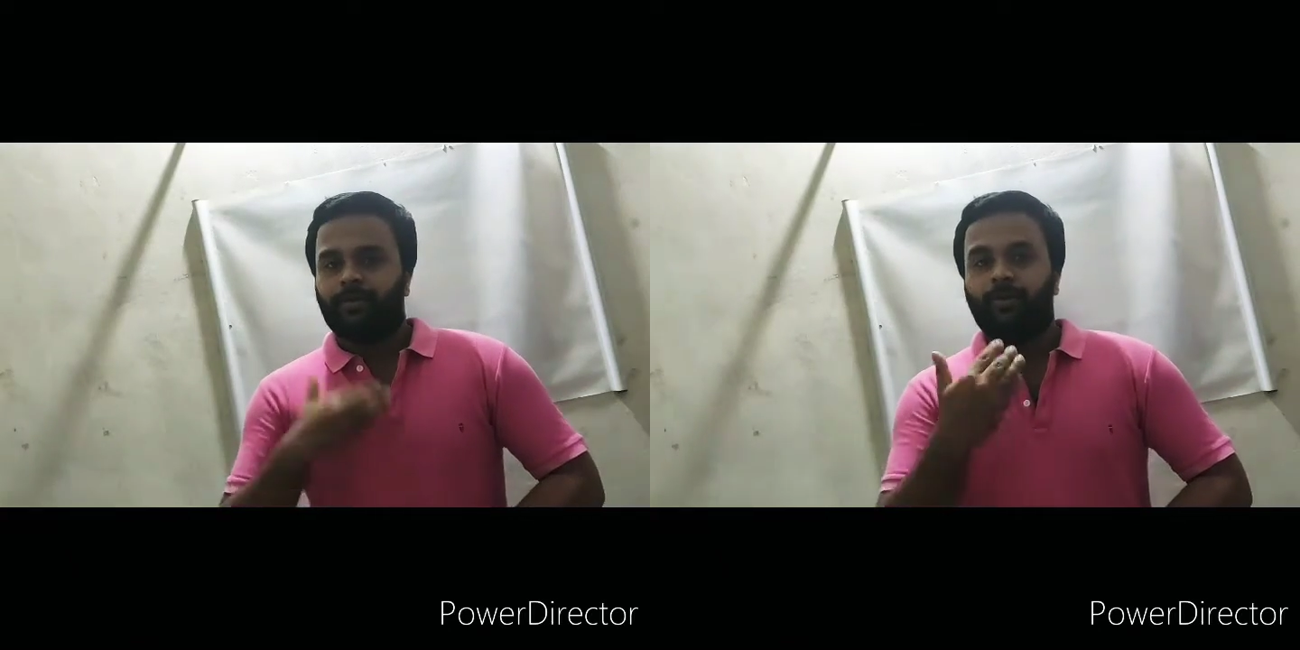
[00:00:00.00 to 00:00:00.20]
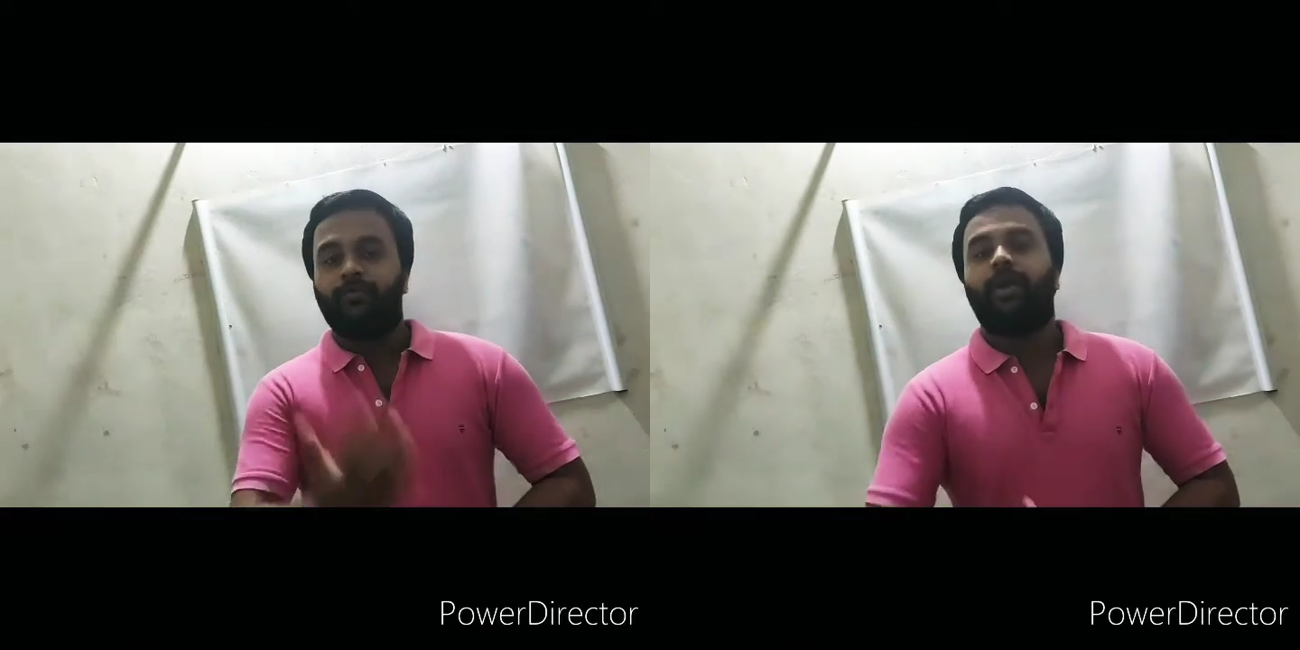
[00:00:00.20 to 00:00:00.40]

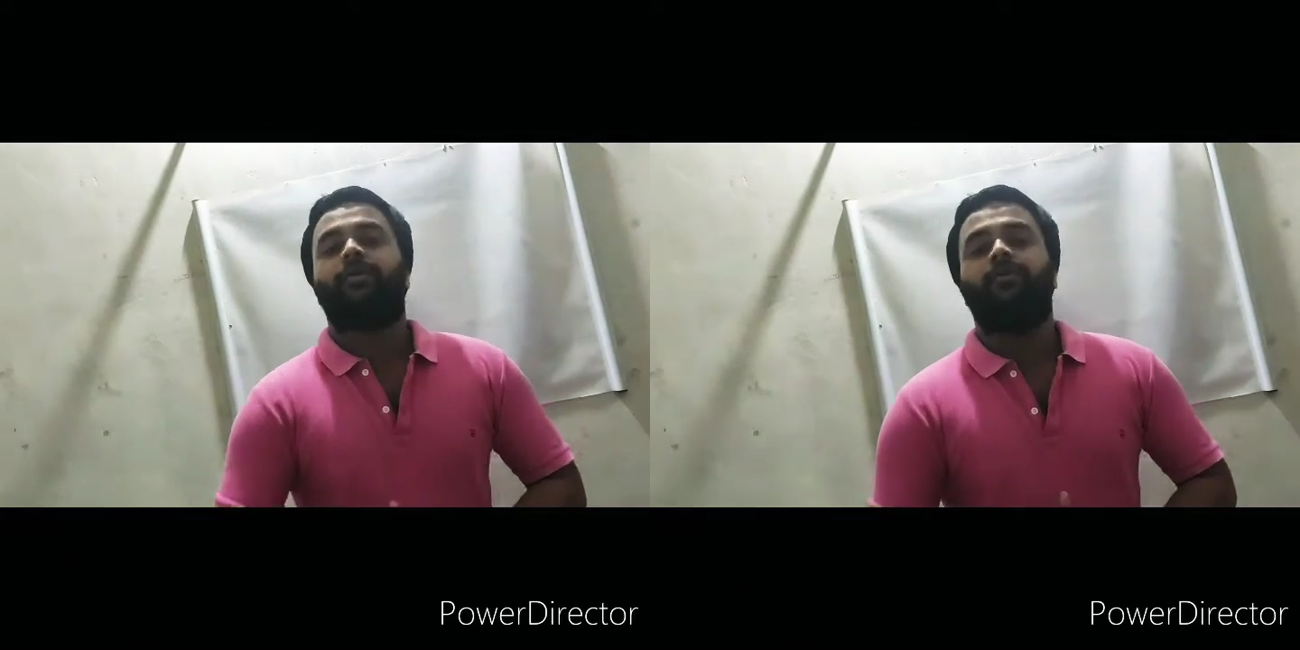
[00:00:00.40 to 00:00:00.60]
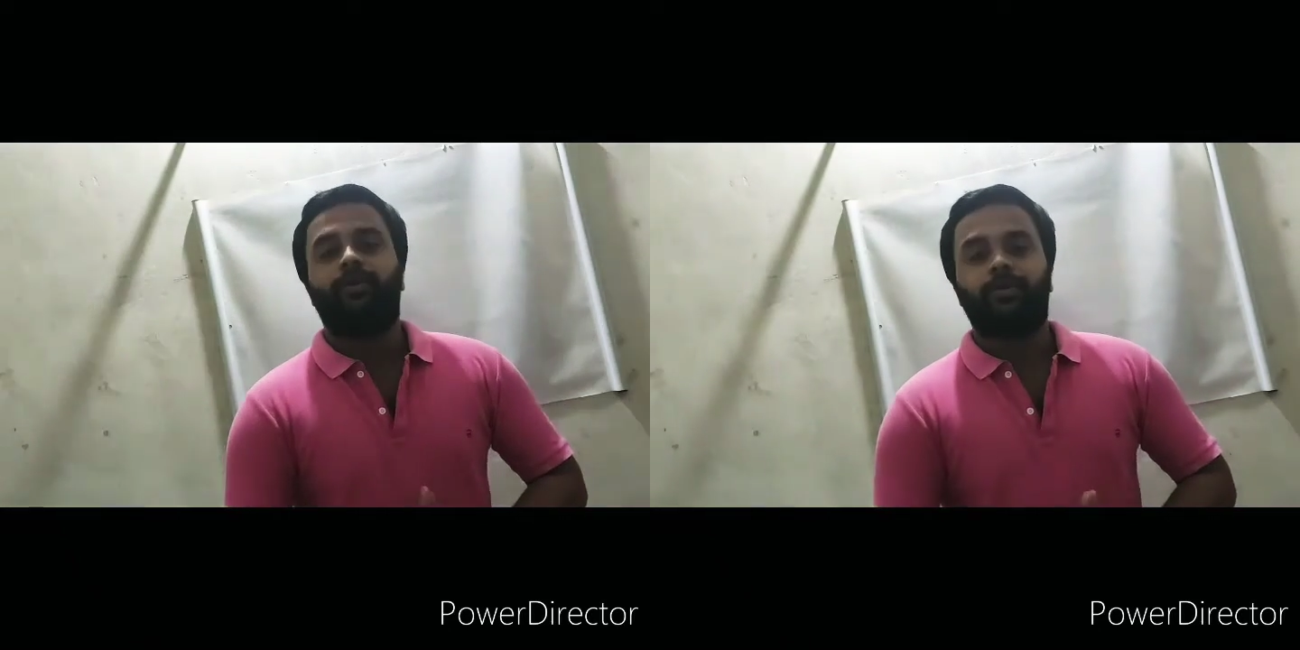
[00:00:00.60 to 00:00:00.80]
Now we
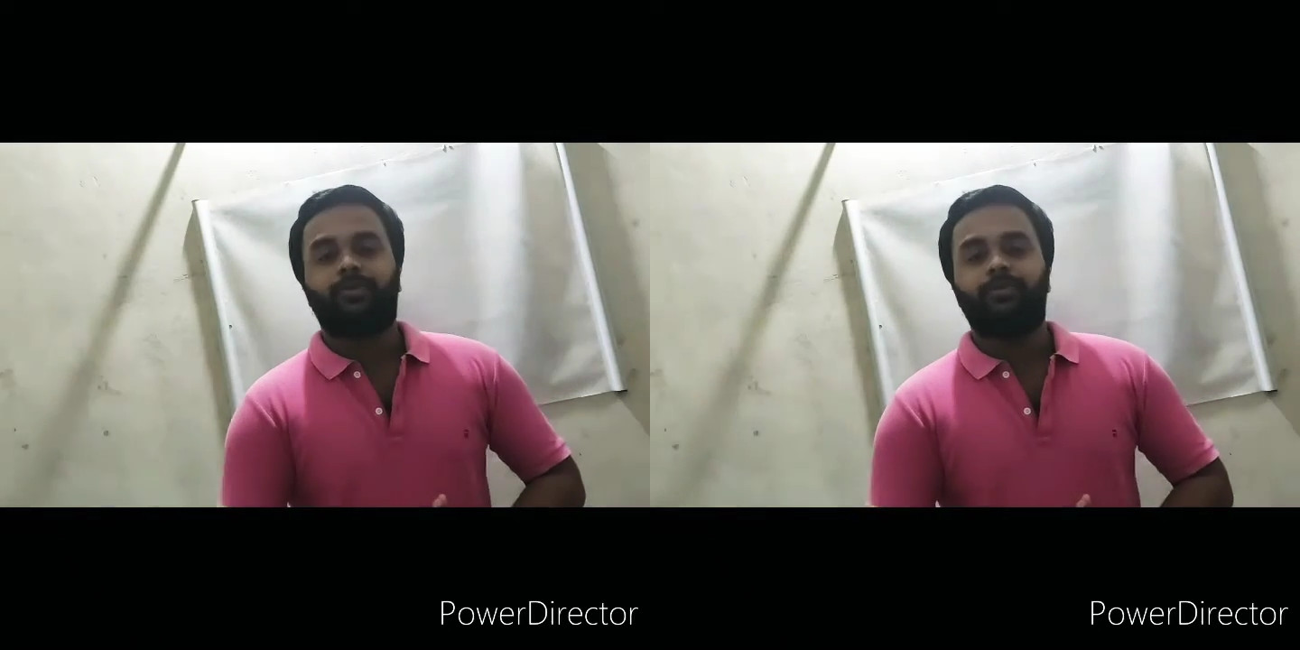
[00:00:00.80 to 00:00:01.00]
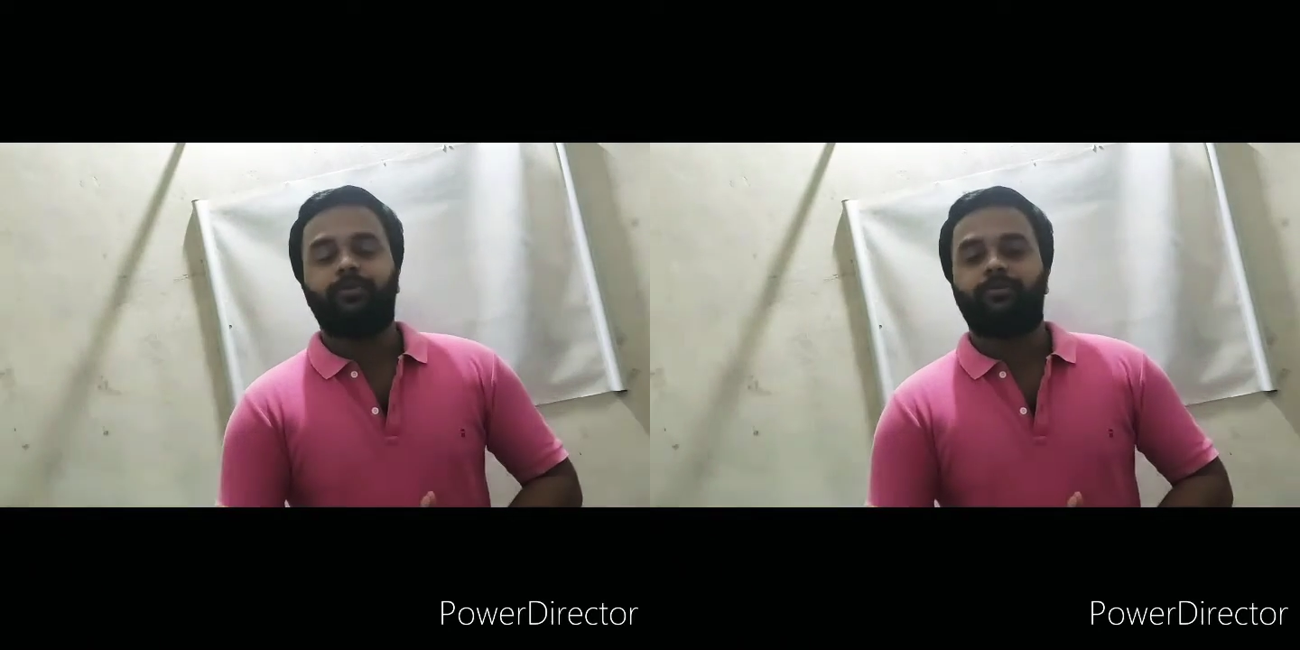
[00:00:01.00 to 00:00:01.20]
are going
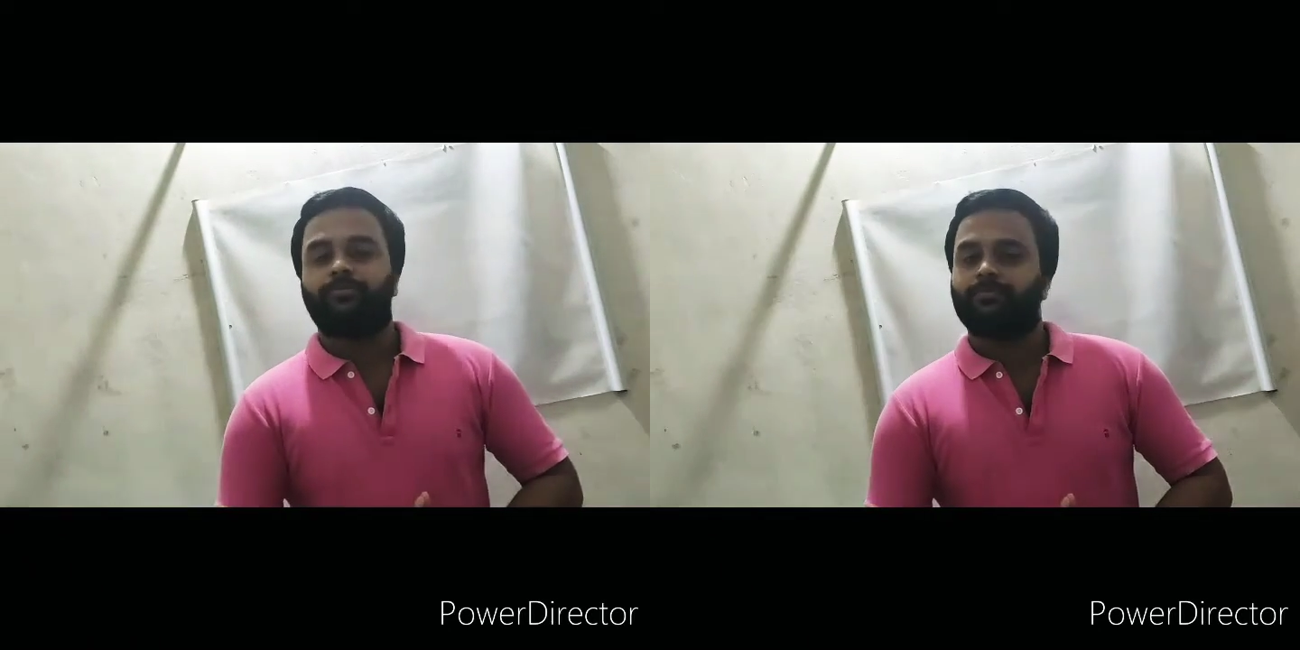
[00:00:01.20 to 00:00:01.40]
to